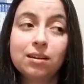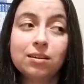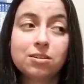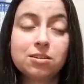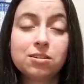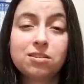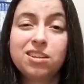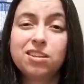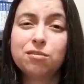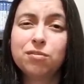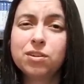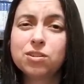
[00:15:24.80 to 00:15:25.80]
I just
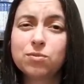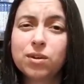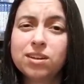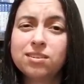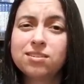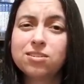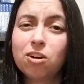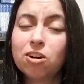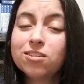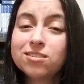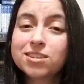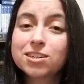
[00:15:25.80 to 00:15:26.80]
need to finish Red's
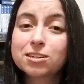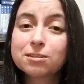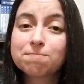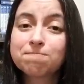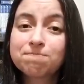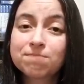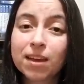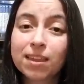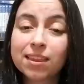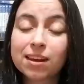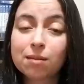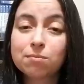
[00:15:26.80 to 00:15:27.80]
art,
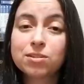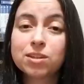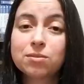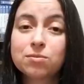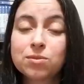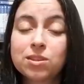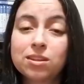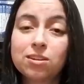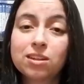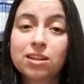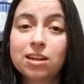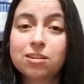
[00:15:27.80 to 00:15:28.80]
and then I'm done with
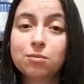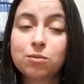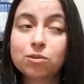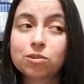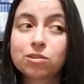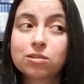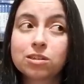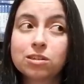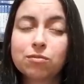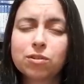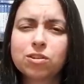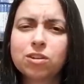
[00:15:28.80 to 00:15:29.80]
all the collectibles,
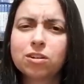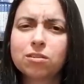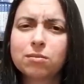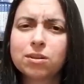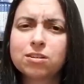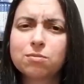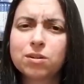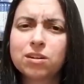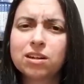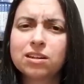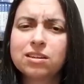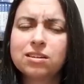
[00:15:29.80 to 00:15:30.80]
except for the Diorites,
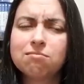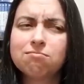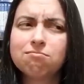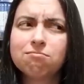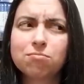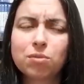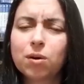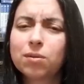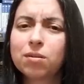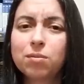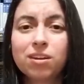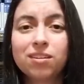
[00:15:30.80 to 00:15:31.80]
but I'm
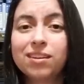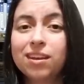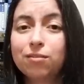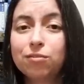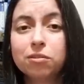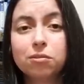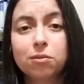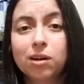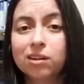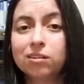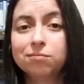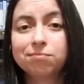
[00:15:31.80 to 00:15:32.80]
probably going to be on that for a
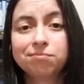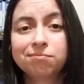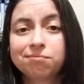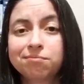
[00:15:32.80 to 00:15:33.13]
while.